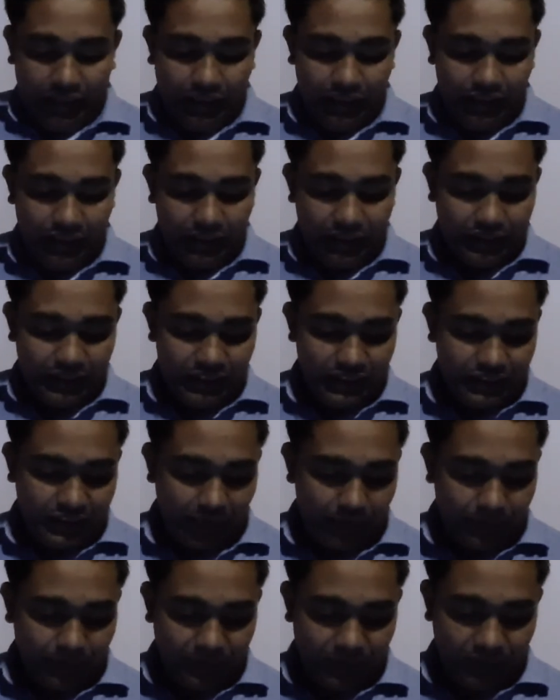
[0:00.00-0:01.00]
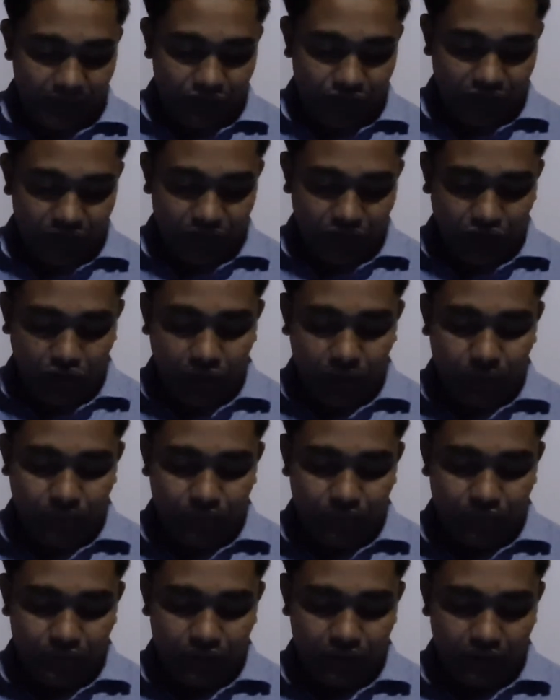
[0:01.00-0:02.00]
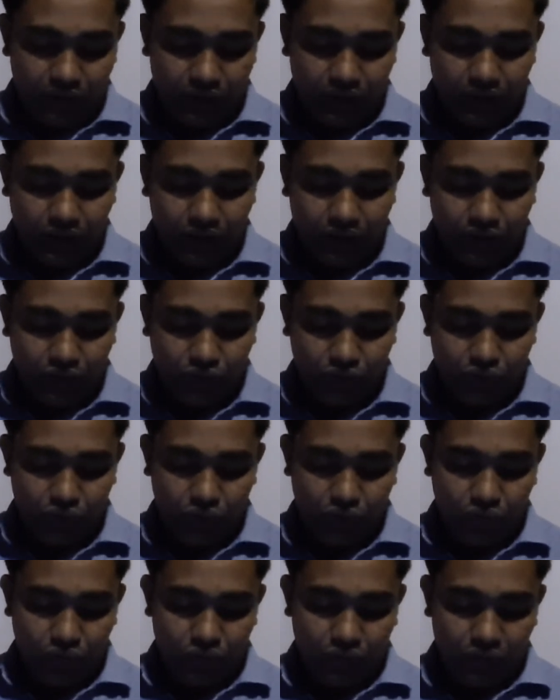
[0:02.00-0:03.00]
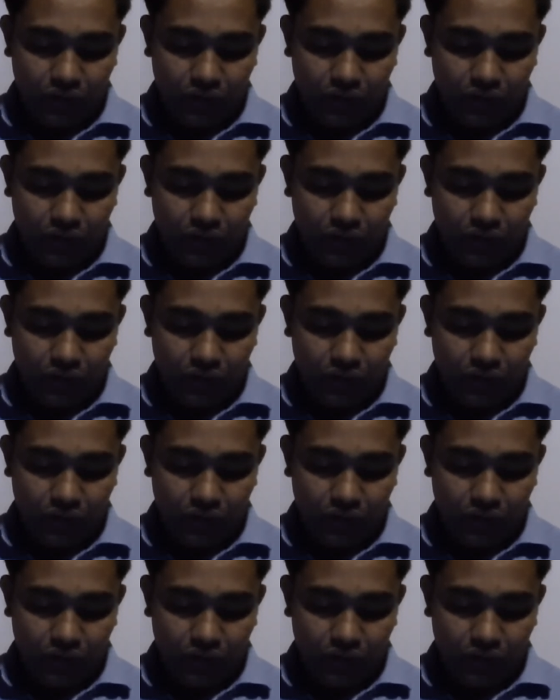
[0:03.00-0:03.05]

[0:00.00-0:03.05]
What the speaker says: In this chapter, we hope to